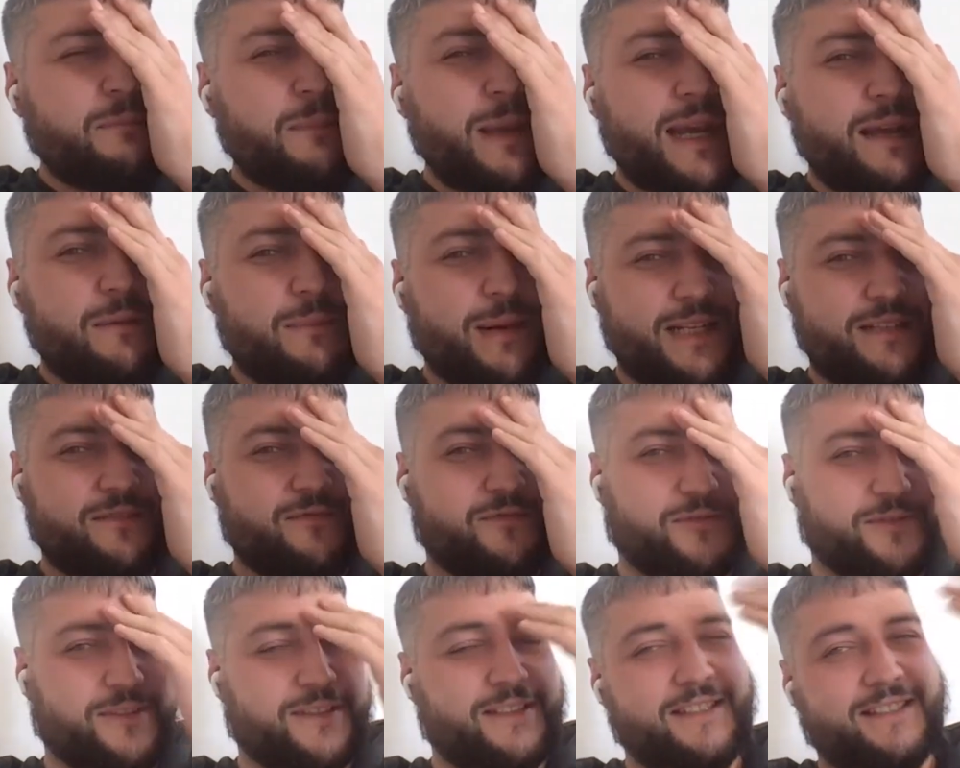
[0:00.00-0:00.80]
megabytes
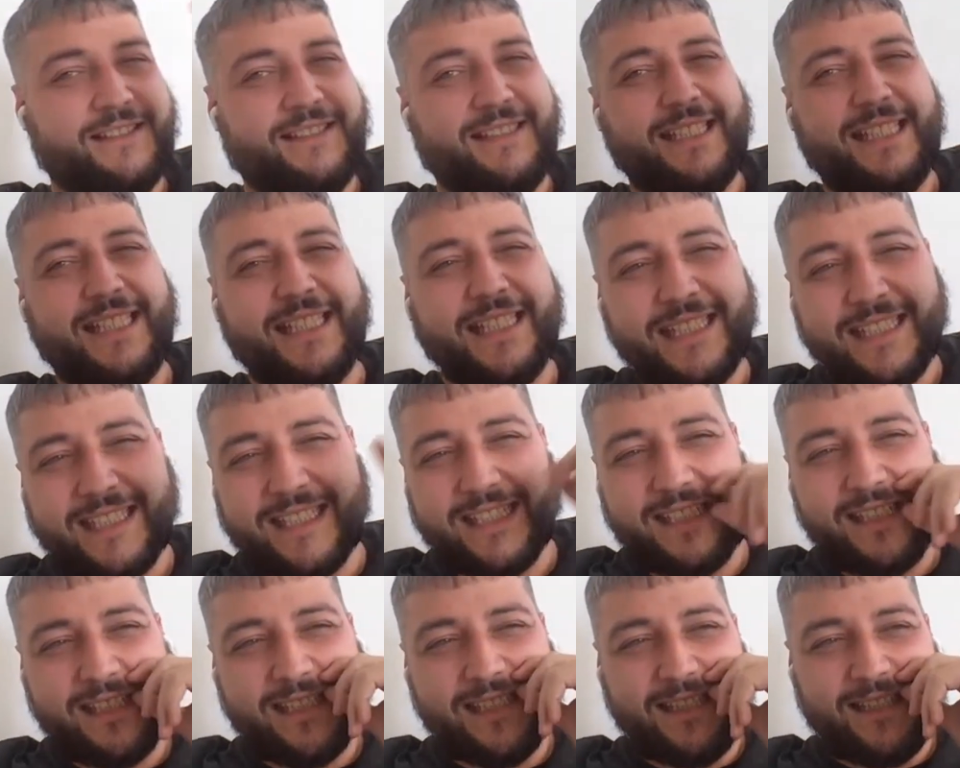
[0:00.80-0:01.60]
for this thing.
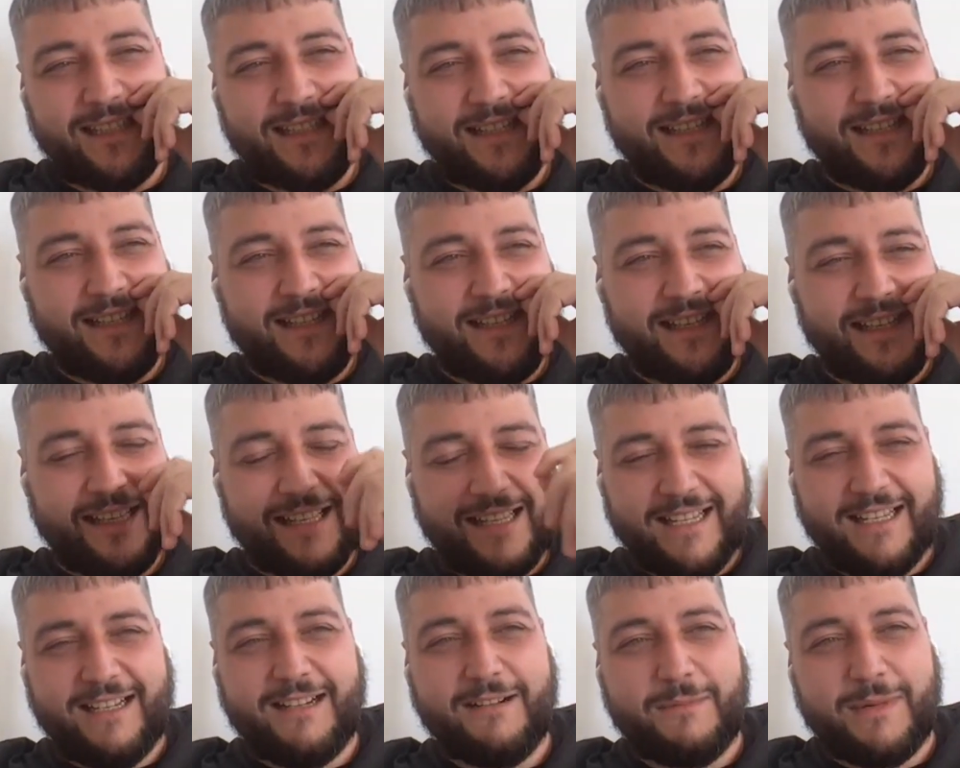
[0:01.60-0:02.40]

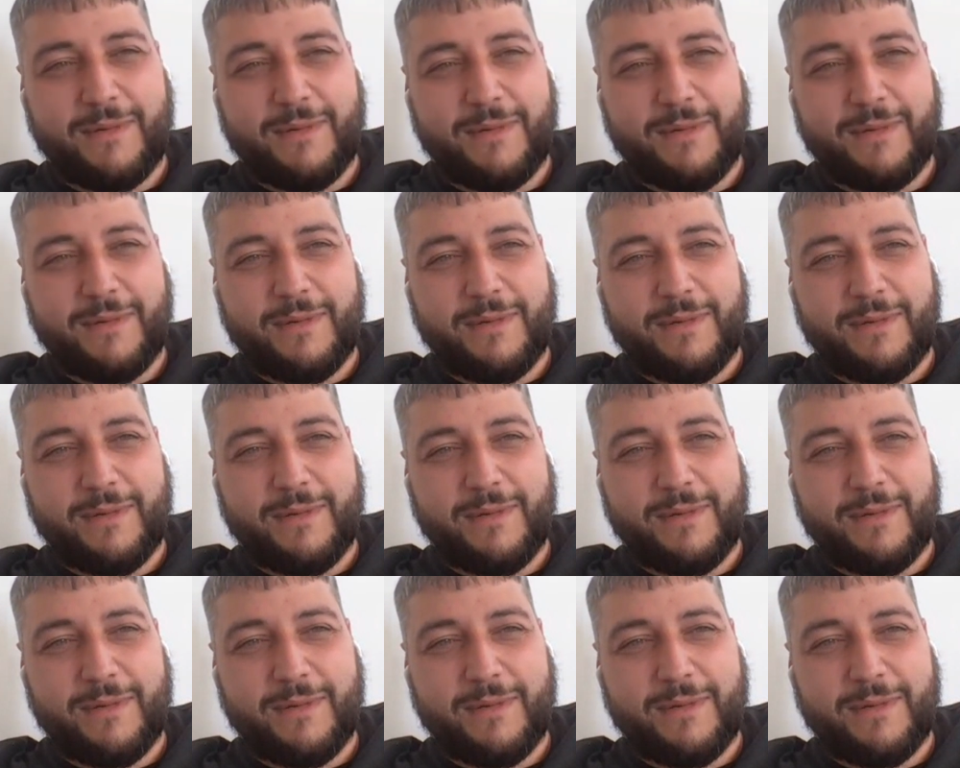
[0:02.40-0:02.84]
Come on.